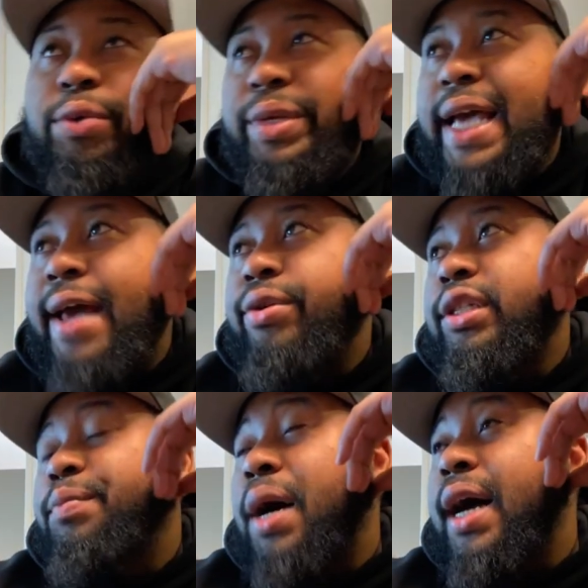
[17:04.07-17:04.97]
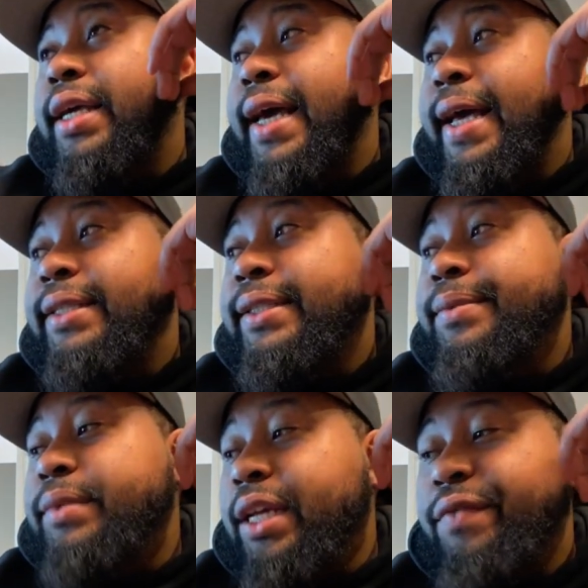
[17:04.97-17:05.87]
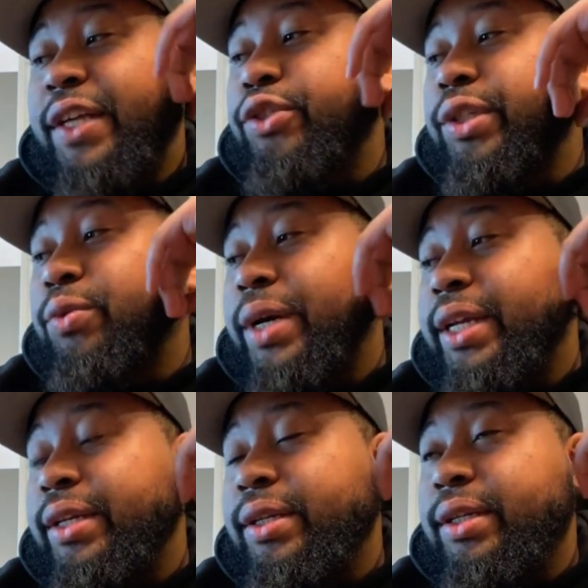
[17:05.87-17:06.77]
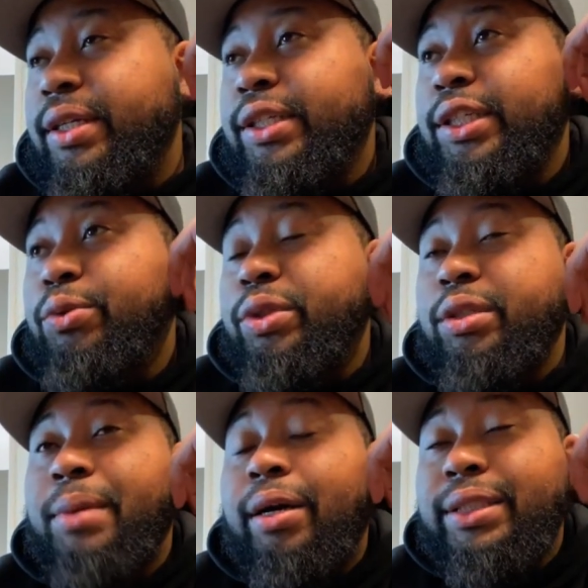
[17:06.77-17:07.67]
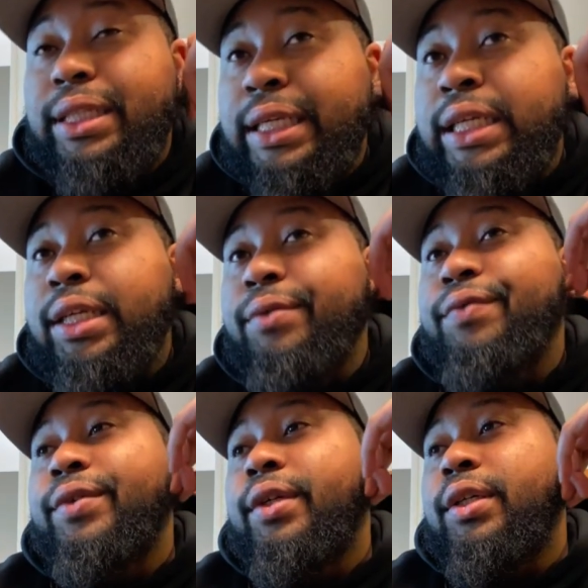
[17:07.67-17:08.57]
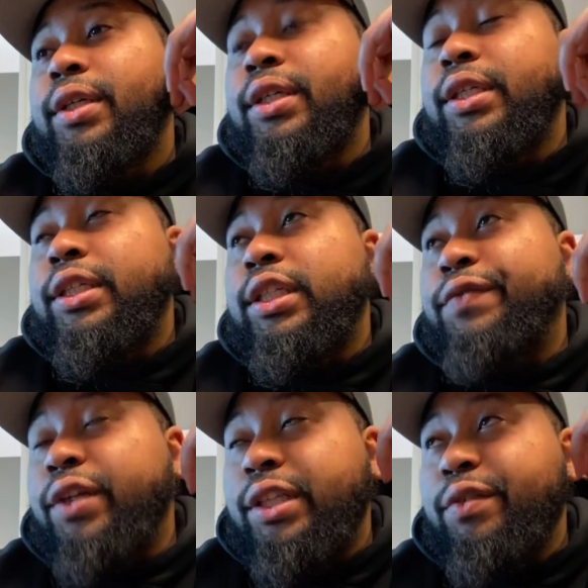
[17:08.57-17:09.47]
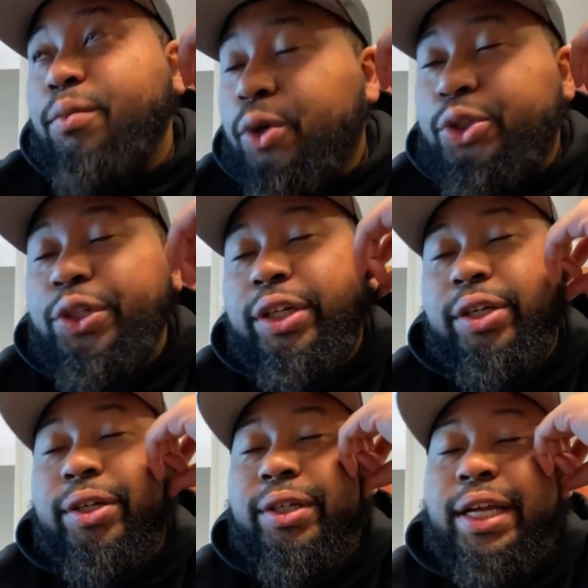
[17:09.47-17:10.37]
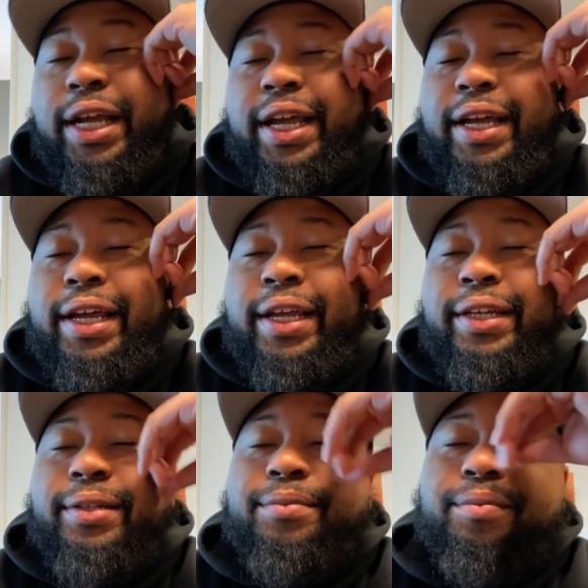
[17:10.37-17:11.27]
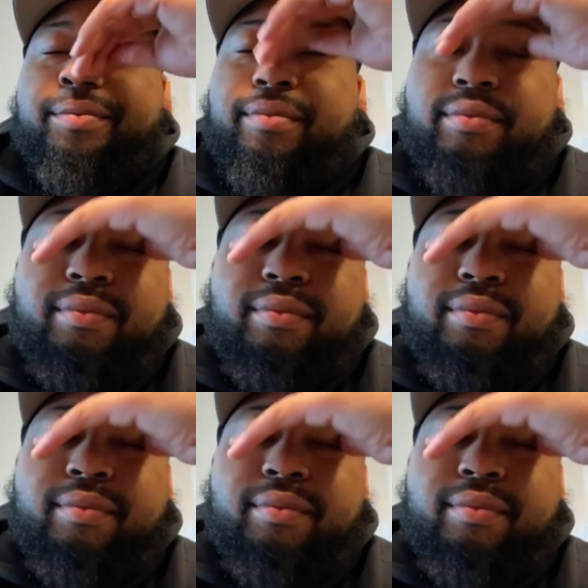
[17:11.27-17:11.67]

that we had on this podcast, and eventually, when she was about to leave, she felt even more triggered, and